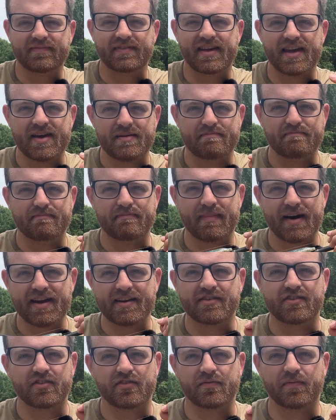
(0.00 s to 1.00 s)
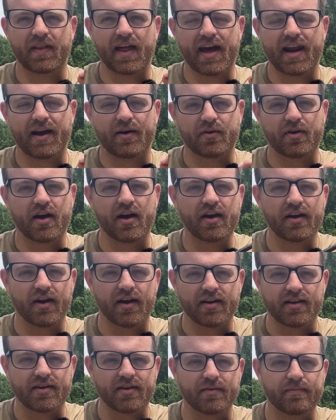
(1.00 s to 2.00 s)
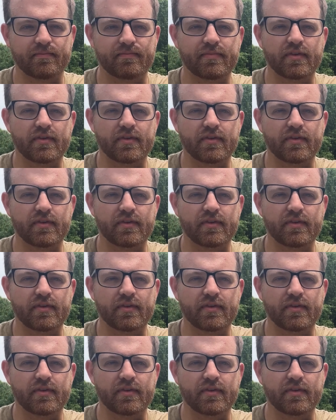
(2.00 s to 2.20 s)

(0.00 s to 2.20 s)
it might just flat out cut on you.